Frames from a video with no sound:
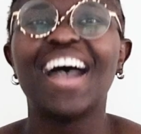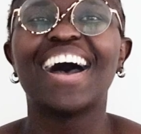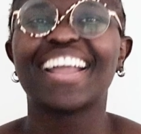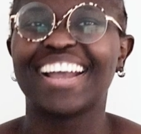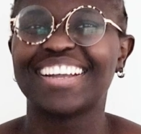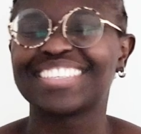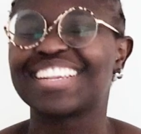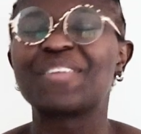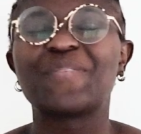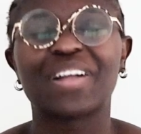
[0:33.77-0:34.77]
Hi guys,
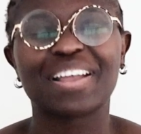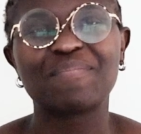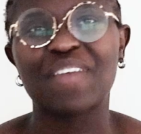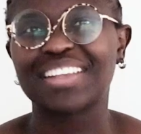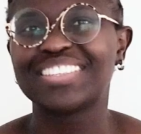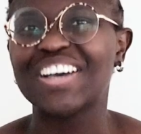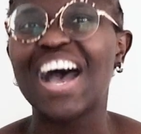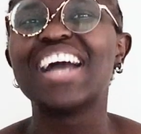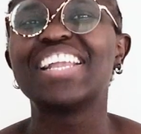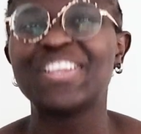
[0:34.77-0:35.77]
and welcome back to
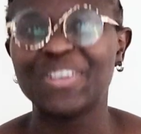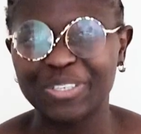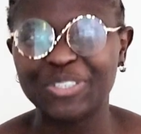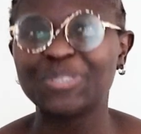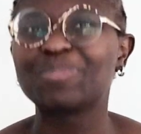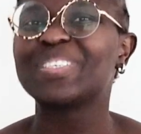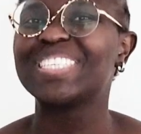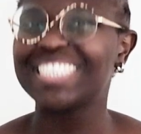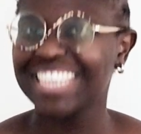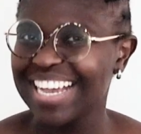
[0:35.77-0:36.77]
our YouTube
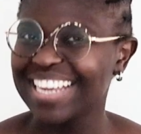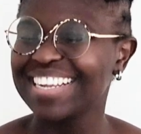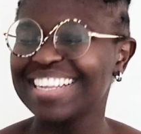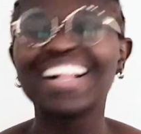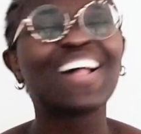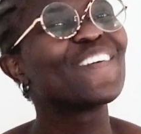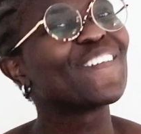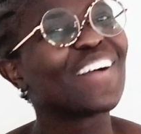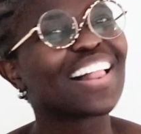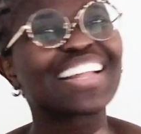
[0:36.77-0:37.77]
channel.
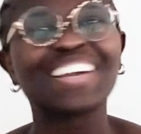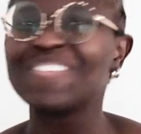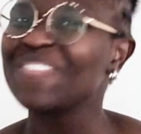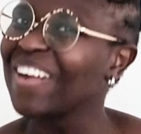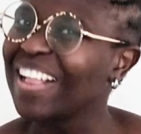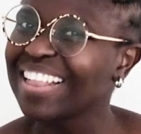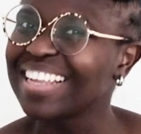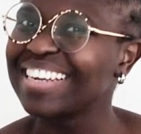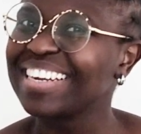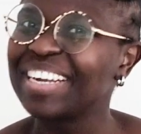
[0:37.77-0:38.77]

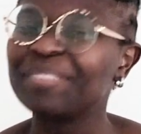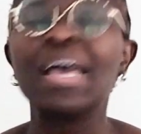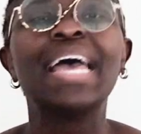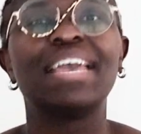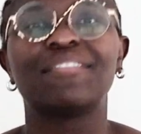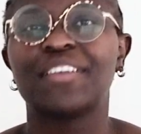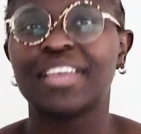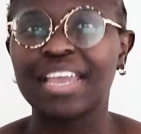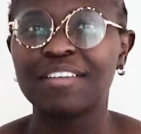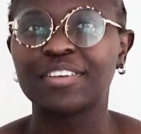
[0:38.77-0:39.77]
Welcome. If you're
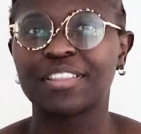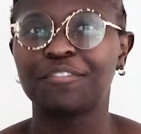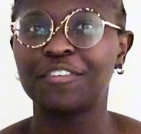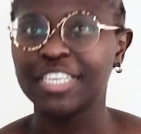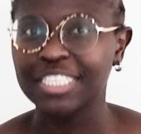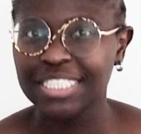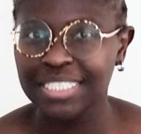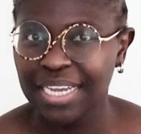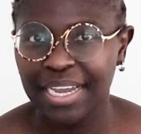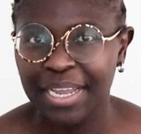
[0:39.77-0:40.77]
here for the first
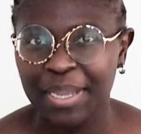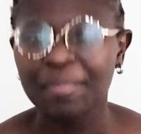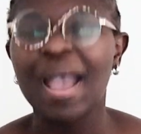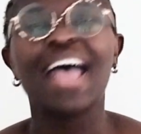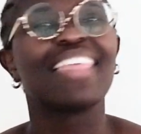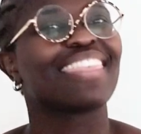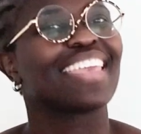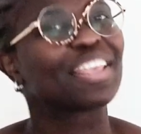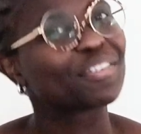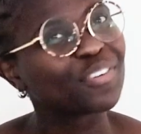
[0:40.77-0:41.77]
time,
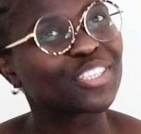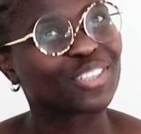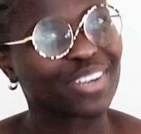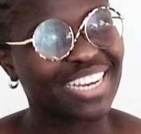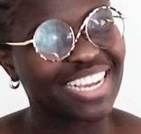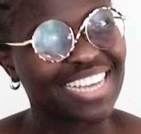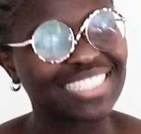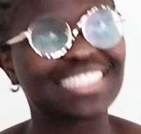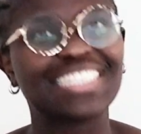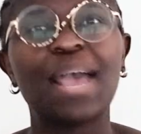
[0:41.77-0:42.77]
thank you for joining
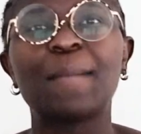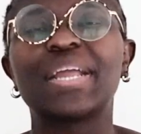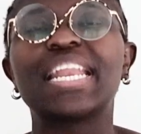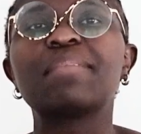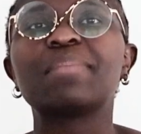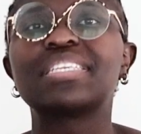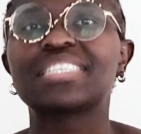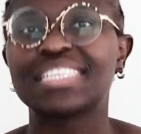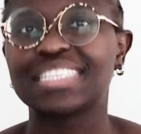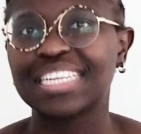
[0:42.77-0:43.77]
us. My name
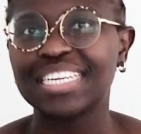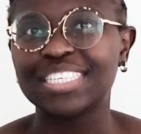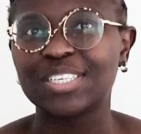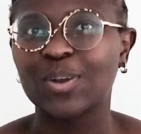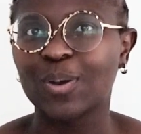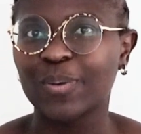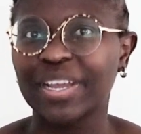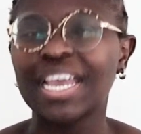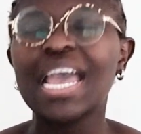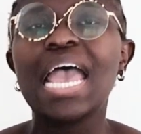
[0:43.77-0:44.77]
is Kansani
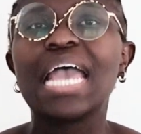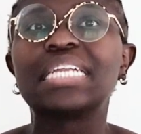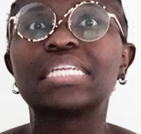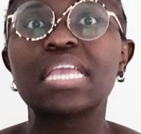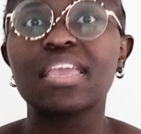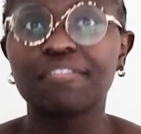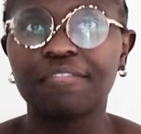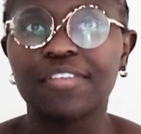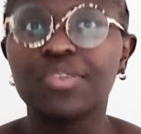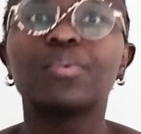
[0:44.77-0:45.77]
Dilokwe, and
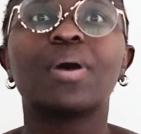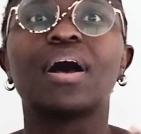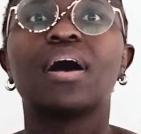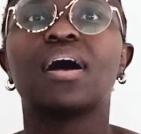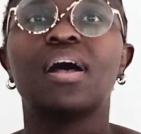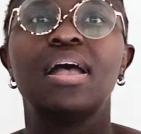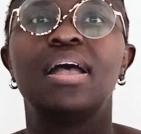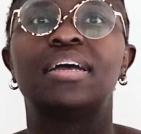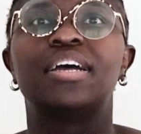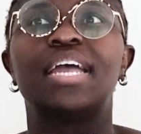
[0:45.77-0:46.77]
if you are
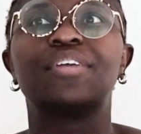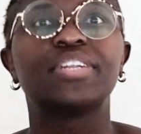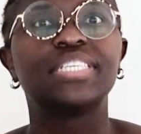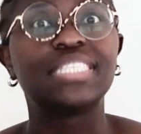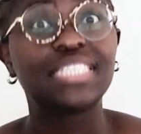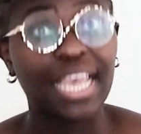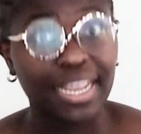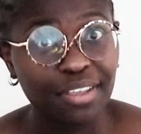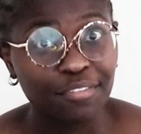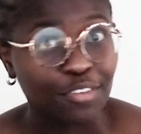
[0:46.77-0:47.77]
a
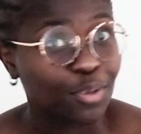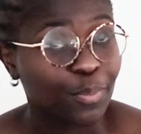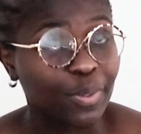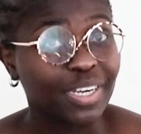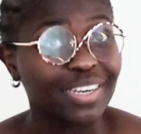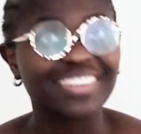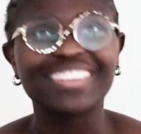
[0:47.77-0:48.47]
returning viewer